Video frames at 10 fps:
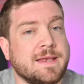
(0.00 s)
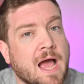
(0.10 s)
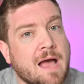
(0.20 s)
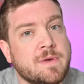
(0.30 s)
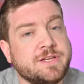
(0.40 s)

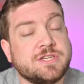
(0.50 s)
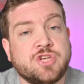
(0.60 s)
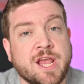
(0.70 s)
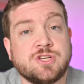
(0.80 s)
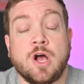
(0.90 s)
not much has
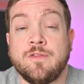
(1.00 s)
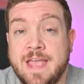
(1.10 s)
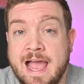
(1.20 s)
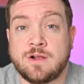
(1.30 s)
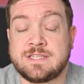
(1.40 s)
changed on
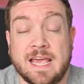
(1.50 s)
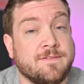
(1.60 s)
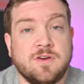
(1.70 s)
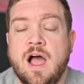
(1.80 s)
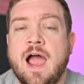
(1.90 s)
the outside
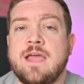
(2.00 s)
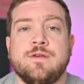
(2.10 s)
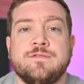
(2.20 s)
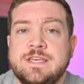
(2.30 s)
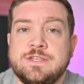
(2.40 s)
for
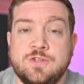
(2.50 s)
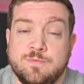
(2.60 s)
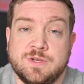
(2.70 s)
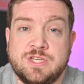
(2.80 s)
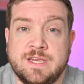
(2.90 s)
either of these two
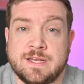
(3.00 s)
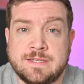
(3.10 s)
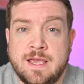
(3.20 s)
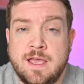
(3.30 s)
machines.